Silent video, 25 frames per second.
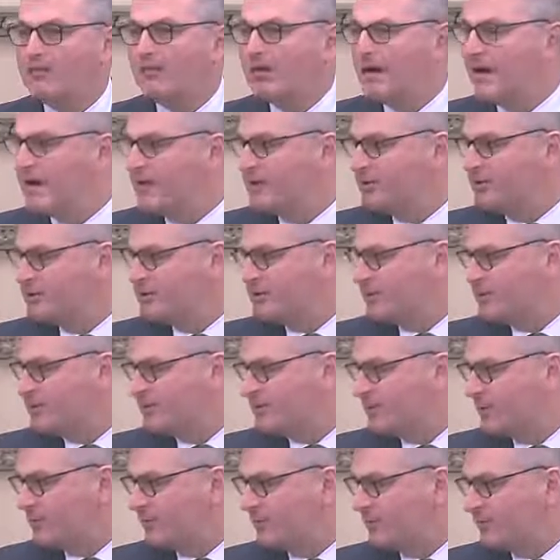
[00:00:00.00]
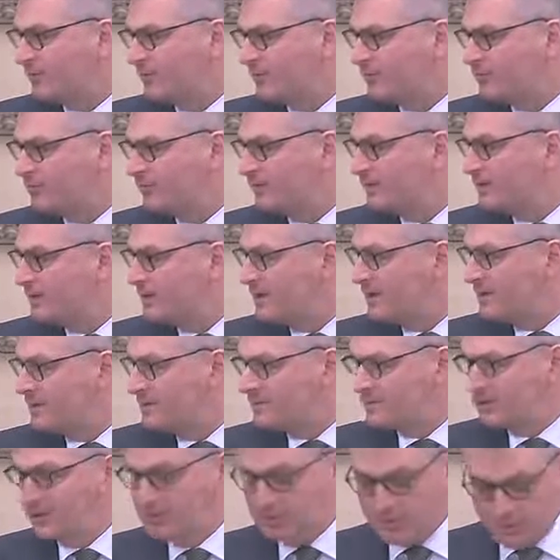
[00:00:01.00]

relations with Central and Eastern